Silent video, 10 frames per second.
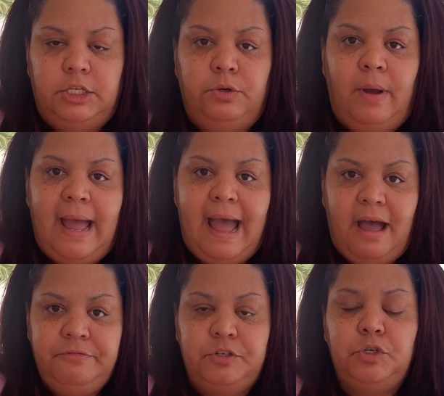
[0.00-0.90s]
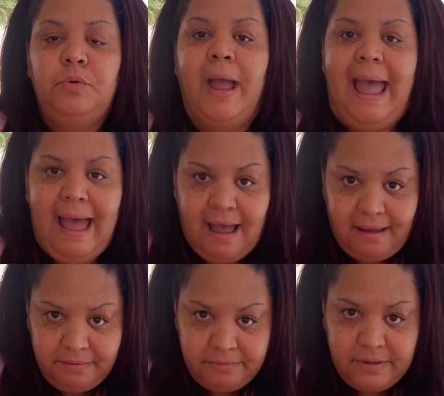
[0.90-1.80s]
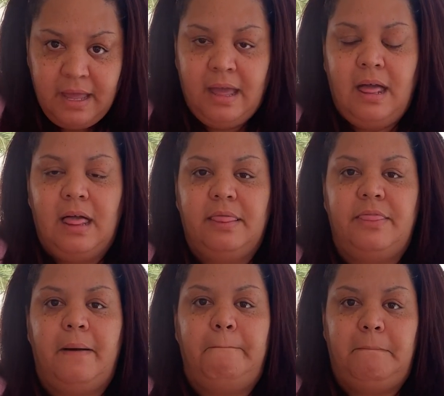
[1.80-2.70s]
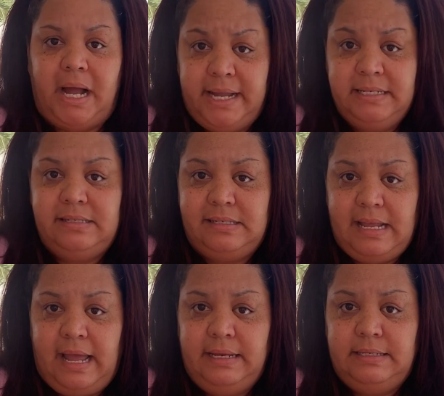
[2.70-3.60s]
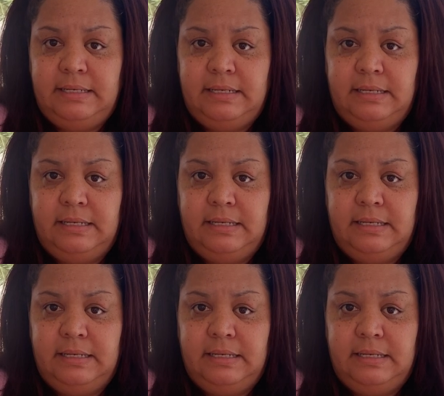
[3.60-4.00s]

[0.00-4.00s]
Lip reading: you have to have the mindset